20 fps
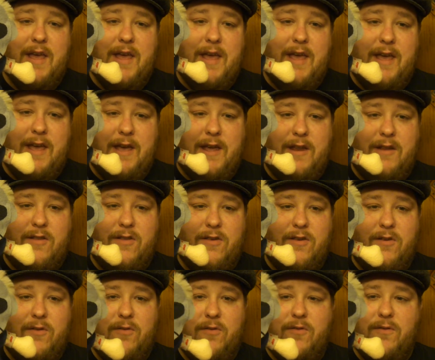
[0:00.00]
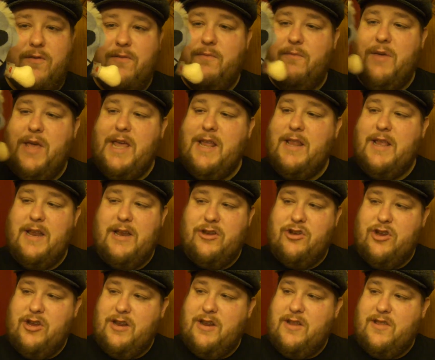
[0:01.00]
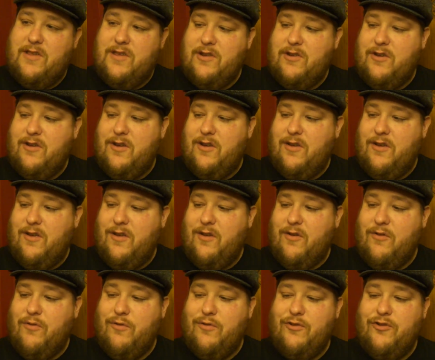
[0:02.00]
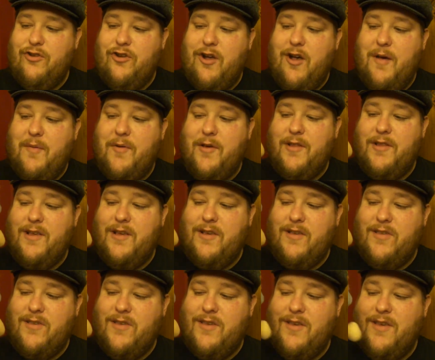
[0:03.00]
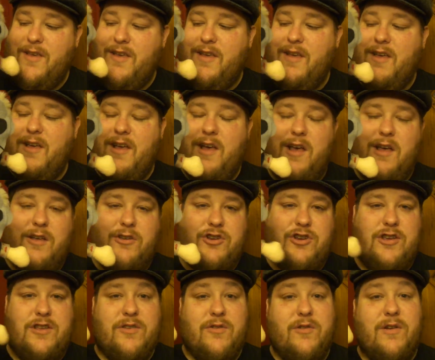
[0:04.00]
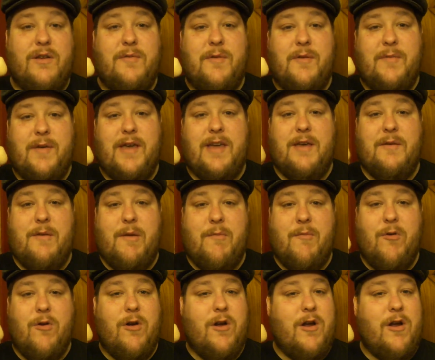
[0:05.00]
And so, being that she did such a, a cool job on this, she's going to be making me more.